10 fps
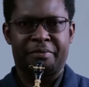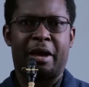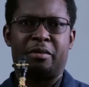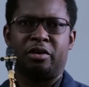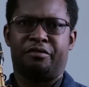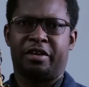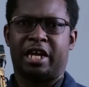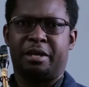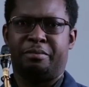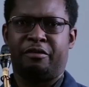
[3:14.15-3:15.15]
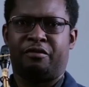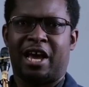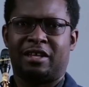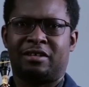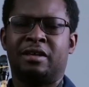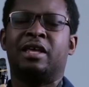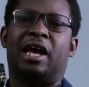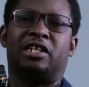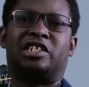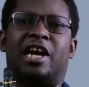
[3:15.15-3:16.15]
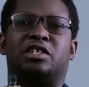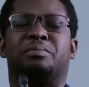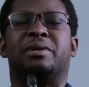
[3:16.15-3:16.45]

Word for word: Now I'm going to finger the B flat and try to